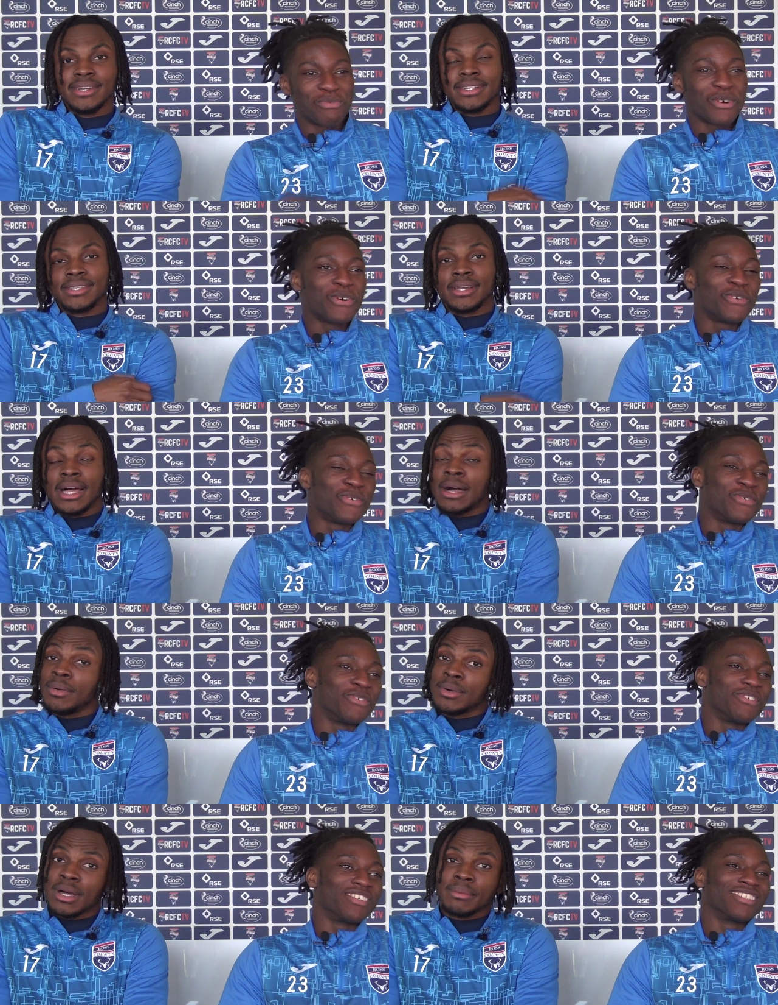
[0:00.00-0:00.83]
Speaker 1: bro. So I
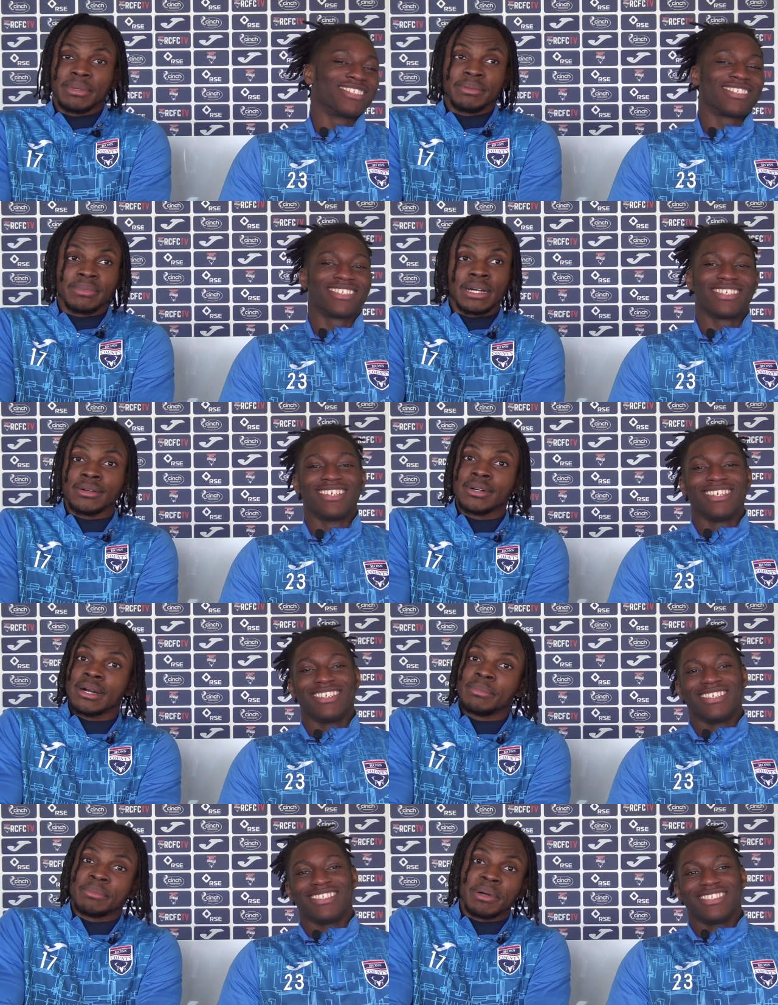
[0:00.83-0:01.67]
will come in. I will
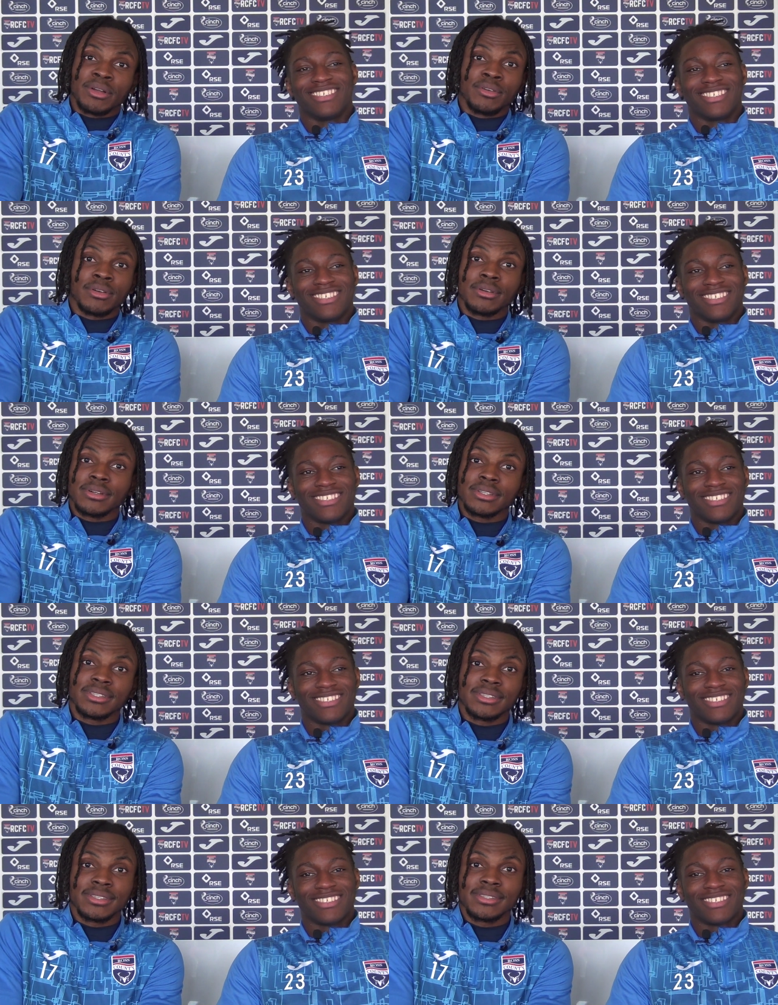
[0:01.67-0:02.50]
come in my
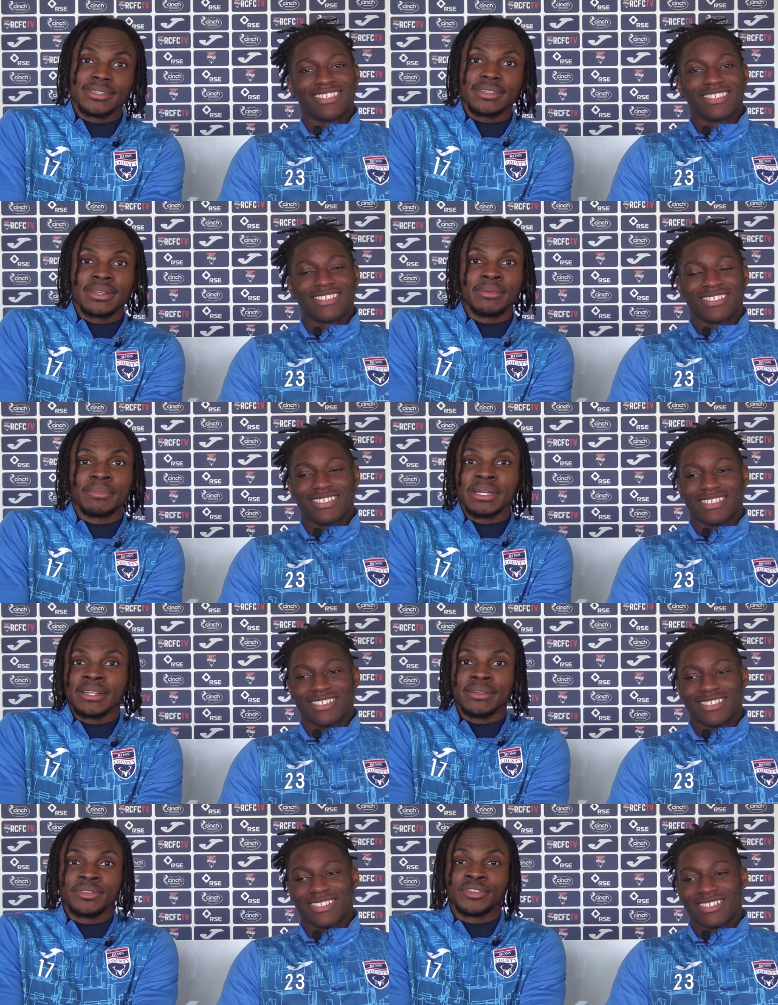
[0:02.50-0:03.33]
Crocs, come in
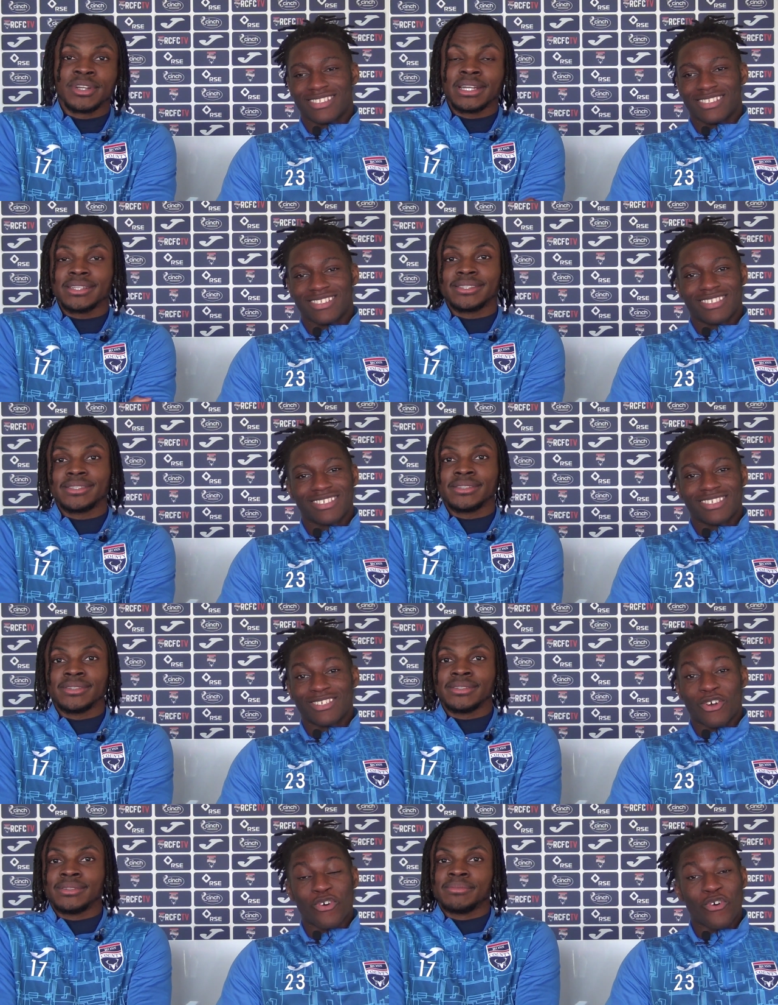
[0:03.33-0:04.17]
my little
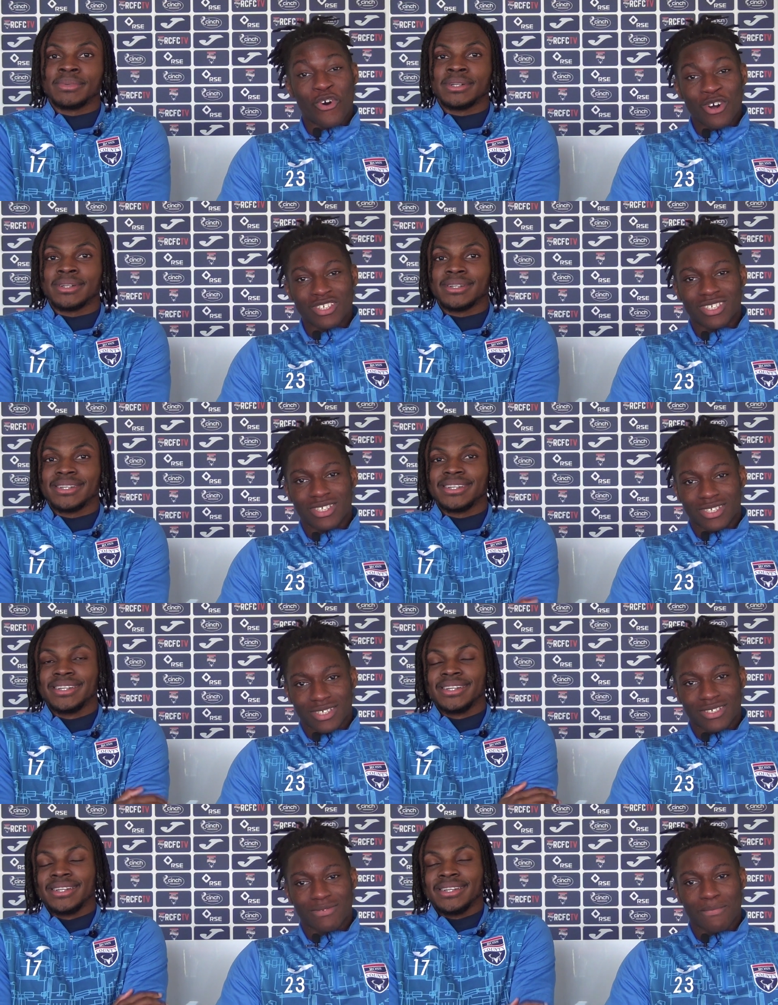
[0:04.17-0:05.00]
tracksuit.
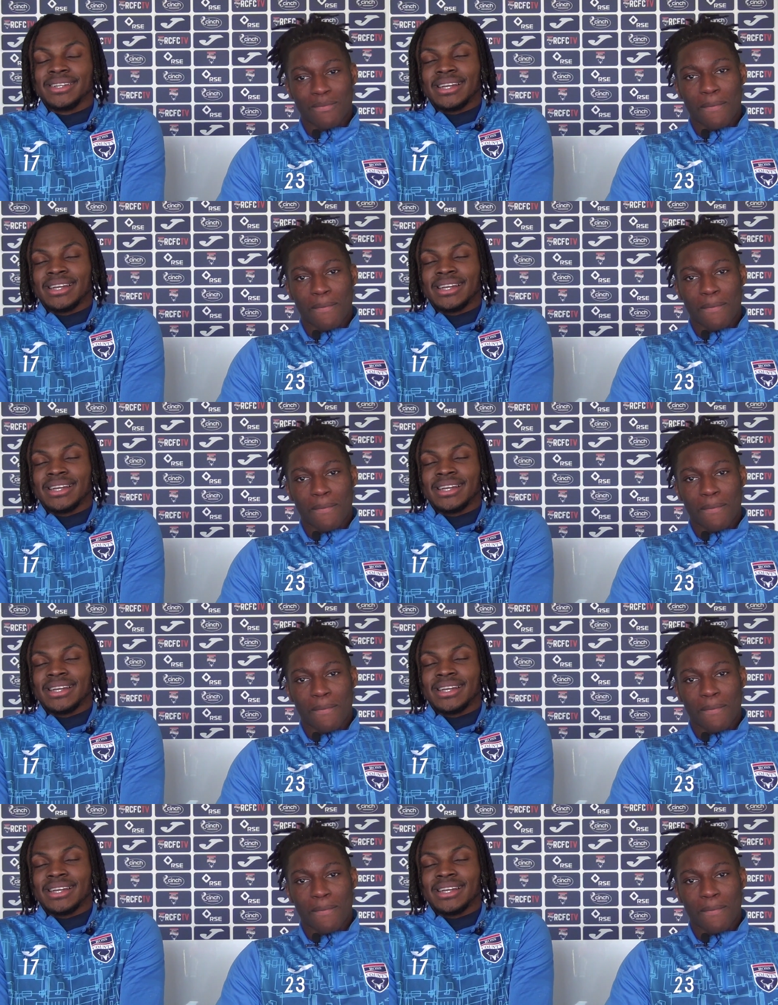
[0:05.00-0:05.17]
Crocs.